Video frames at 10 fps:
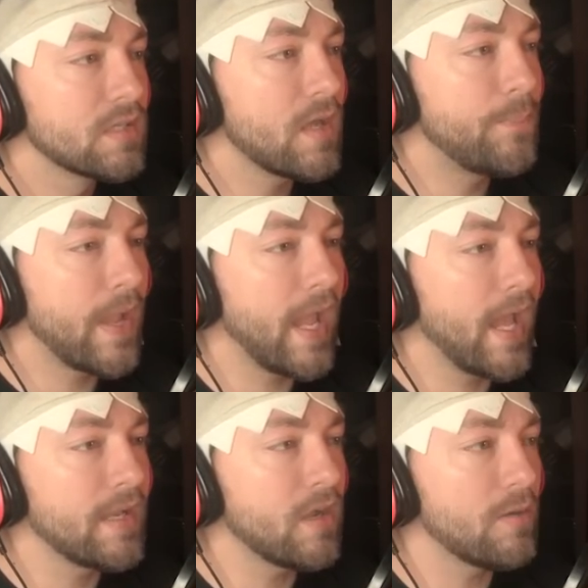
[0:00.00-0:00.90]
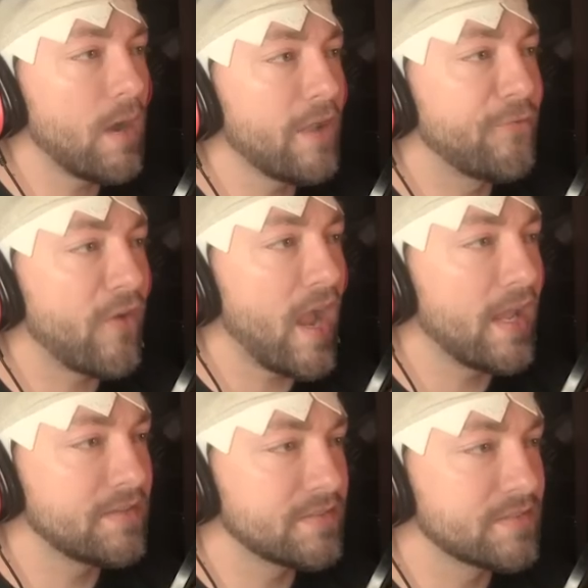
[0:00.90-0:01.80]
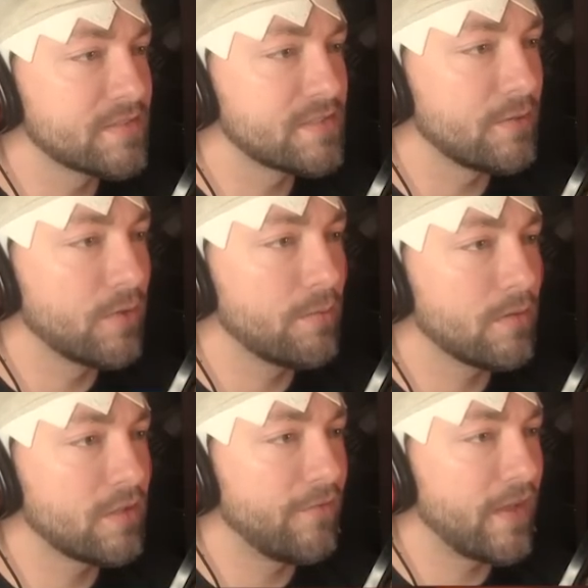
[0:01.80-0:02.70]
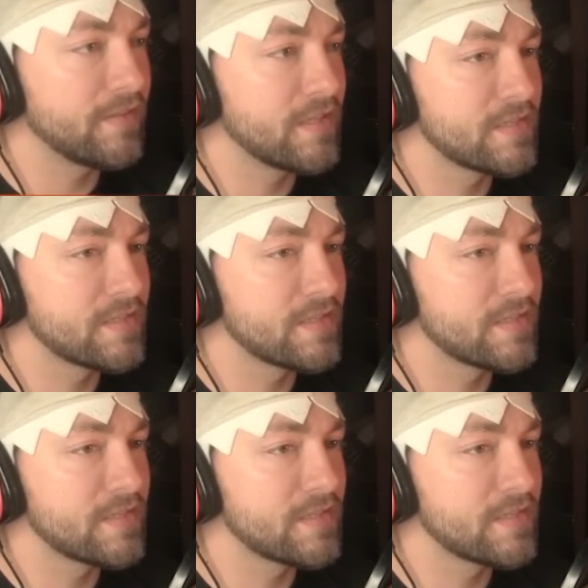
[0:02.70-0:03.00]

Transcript: The band are my friends and we will defend